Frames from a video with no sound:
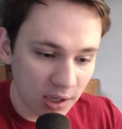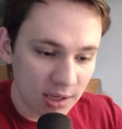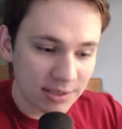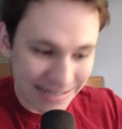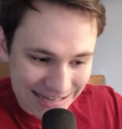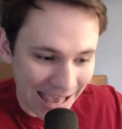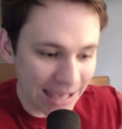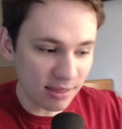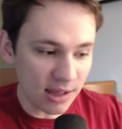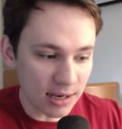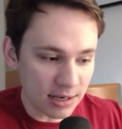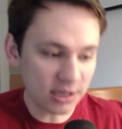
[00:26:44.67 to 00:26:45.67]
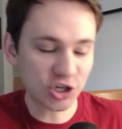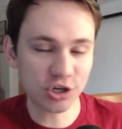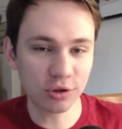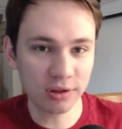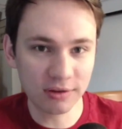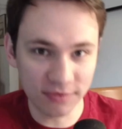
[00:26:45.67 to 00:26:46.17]
take the
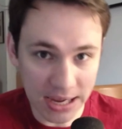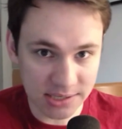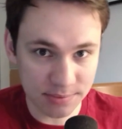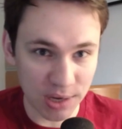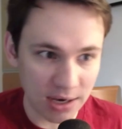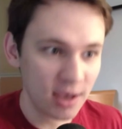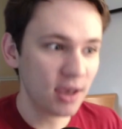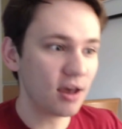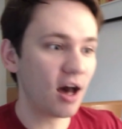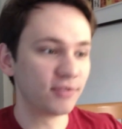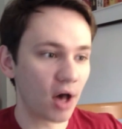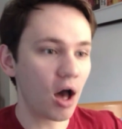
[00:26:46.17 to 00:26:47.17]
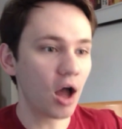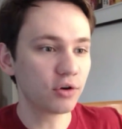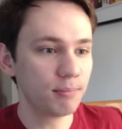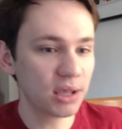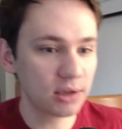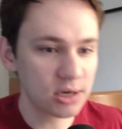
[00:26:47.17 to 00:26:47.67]
initial investment of
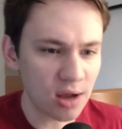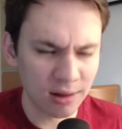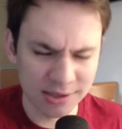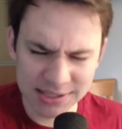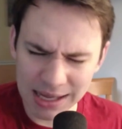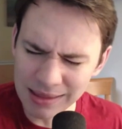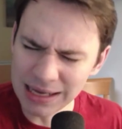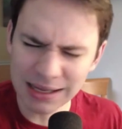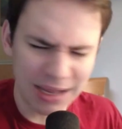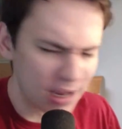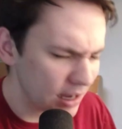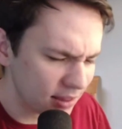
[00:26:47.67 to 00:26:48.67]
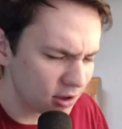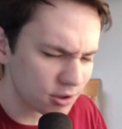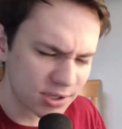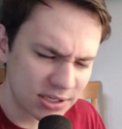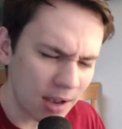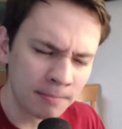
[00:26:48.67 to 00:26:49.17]
$100 million, I think
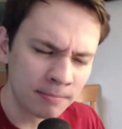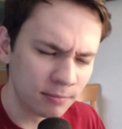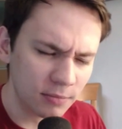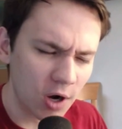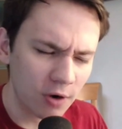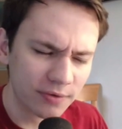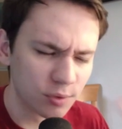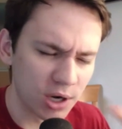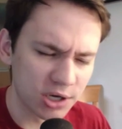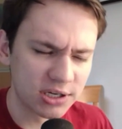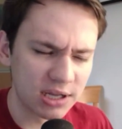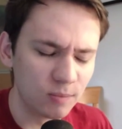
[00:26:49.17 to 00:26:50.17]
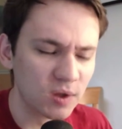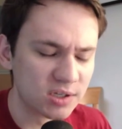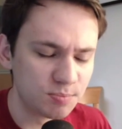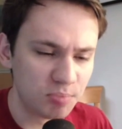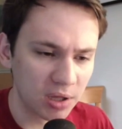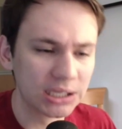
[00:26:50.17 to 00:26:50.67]
there's some Overwatch team
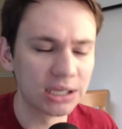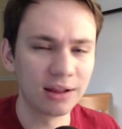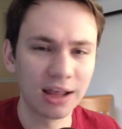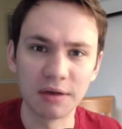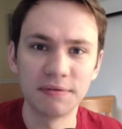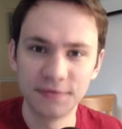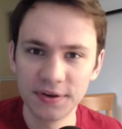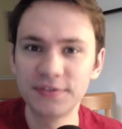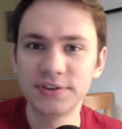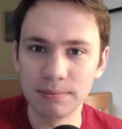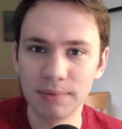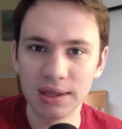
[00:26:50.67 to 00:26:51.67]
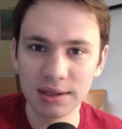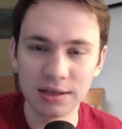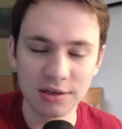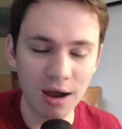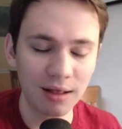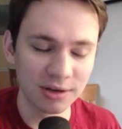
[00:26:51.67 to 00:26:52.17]
that's building like a $50
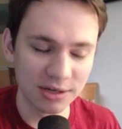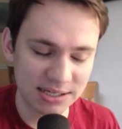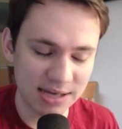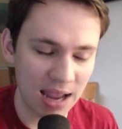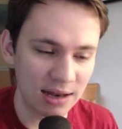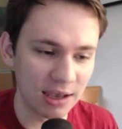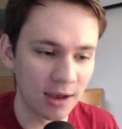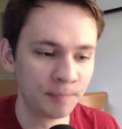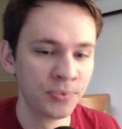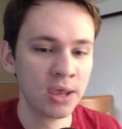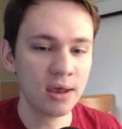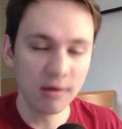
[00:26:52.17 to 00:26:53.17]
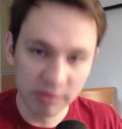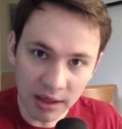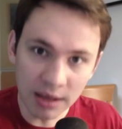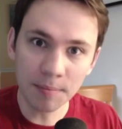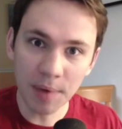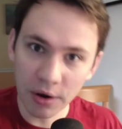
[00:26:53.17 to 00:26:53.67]
million stadium.
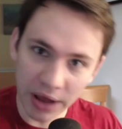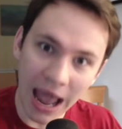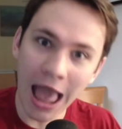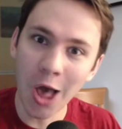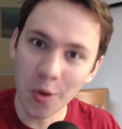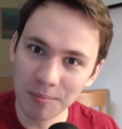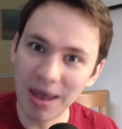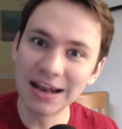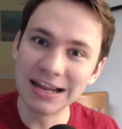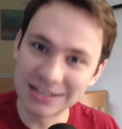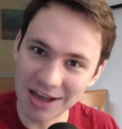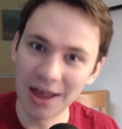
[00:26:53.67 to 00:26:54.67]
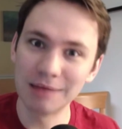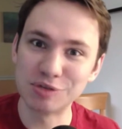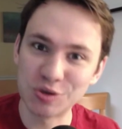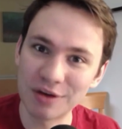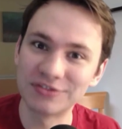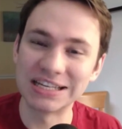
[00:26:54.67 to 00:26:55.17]
Think about how many times
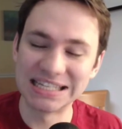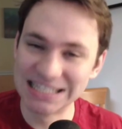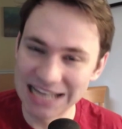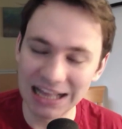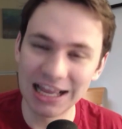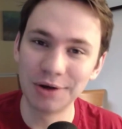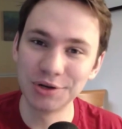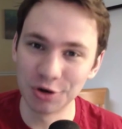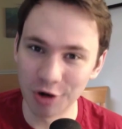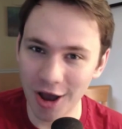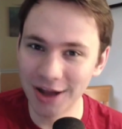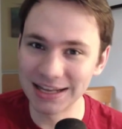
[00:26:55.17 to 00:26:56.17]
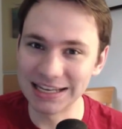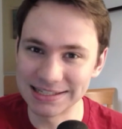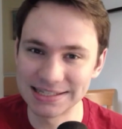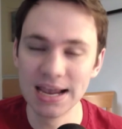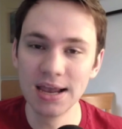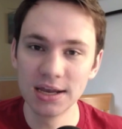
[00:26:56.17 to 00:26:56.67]
you have to sell out your
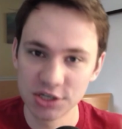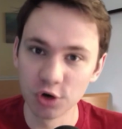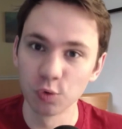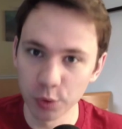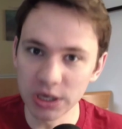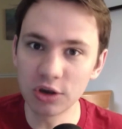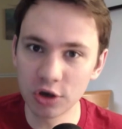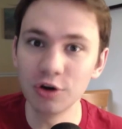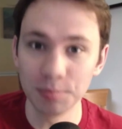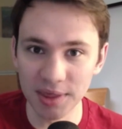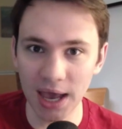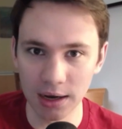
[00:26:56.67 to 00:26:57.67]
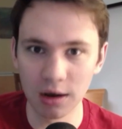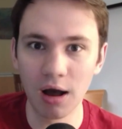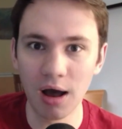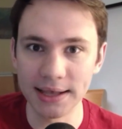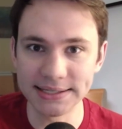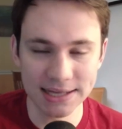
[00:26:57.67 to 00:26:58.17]
audience to recoup that
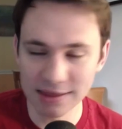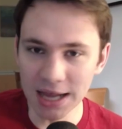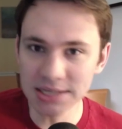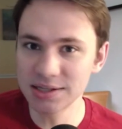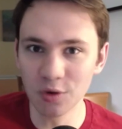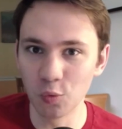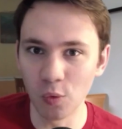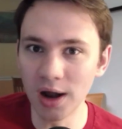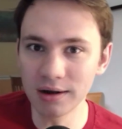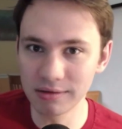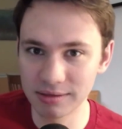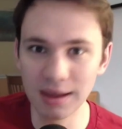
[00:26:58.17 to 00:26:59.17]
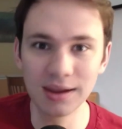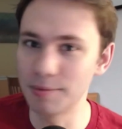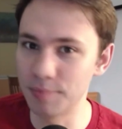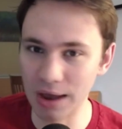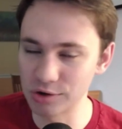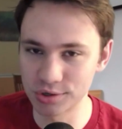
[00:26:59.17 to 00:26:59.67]
cost. That's the one thing
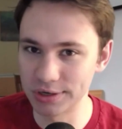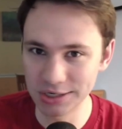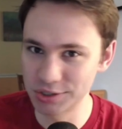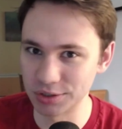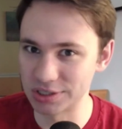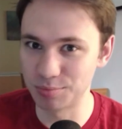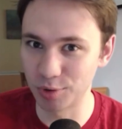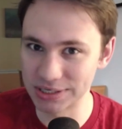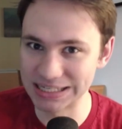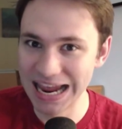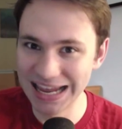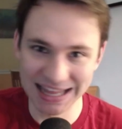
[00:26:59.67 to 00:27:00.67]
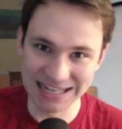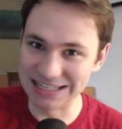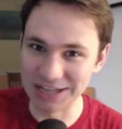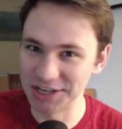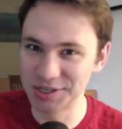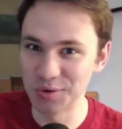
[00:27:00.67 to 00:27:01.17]
about traditional sports that doesn't